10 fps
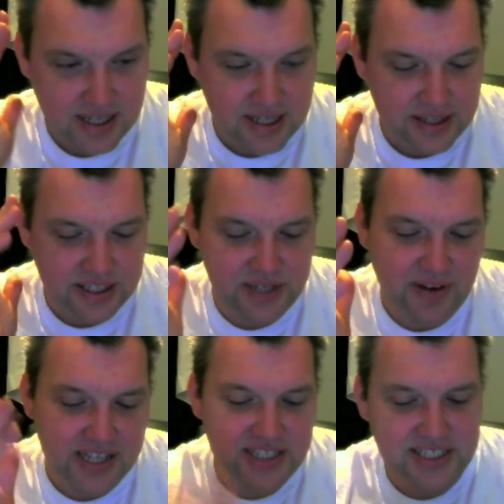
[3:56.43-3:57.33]
the
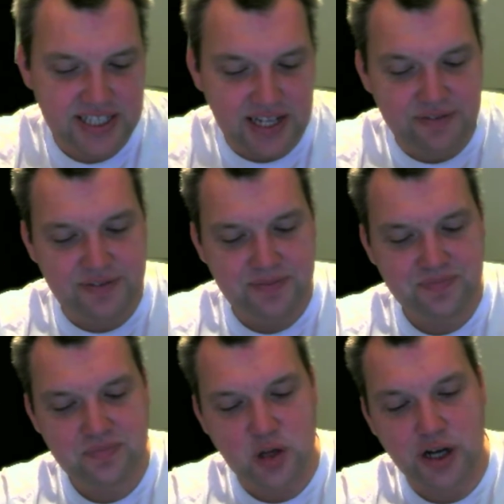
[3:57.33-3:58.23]
device itself
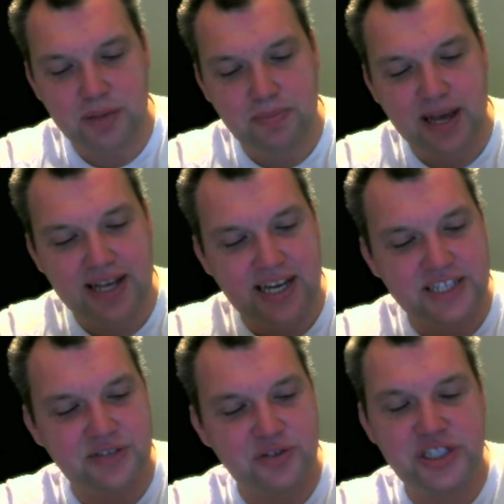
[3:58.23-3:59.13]
on the back
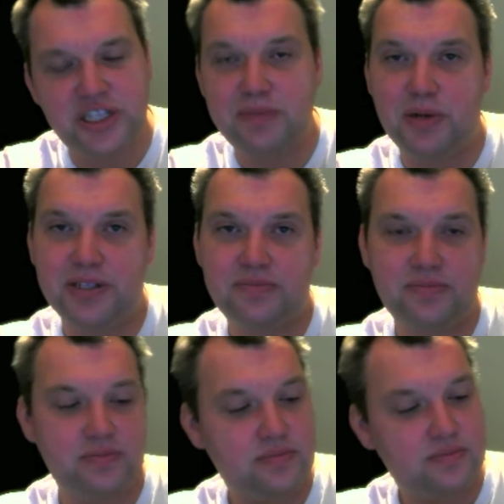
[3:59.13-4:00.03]
has a reset button.
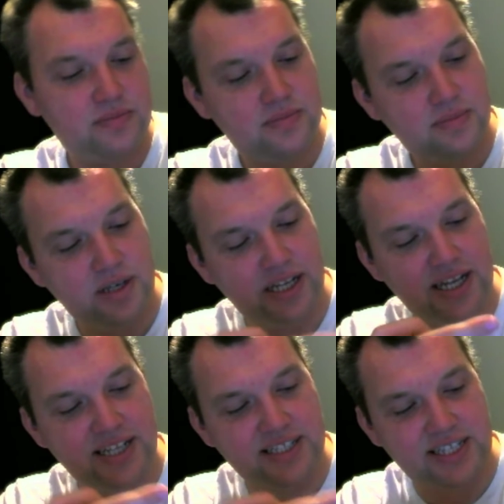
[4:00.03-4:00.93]
It
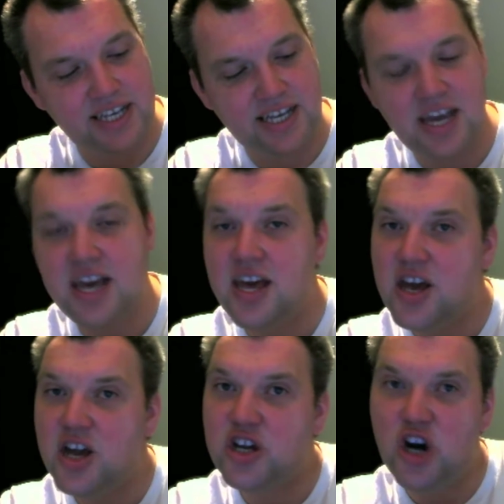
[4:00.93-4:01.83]
has a
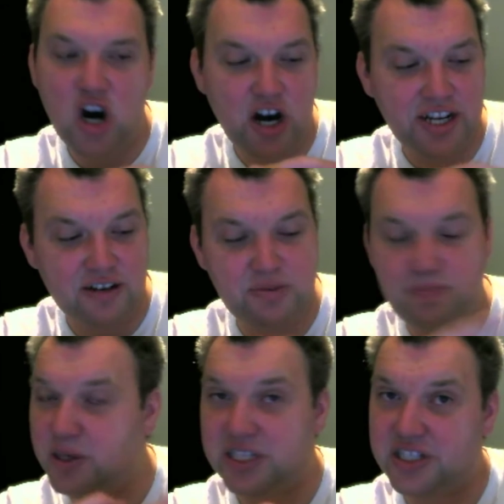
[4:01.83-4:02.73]
cutout,
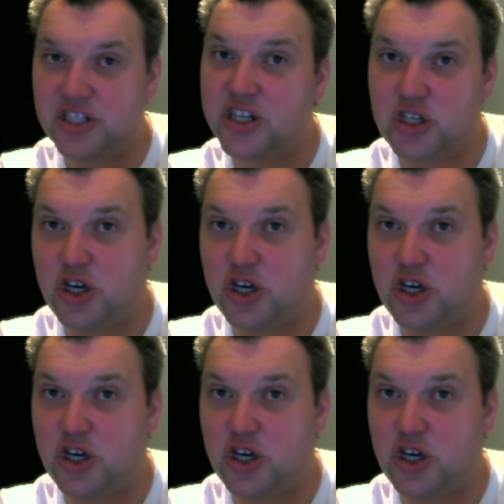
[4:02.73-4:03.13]
but it's not cut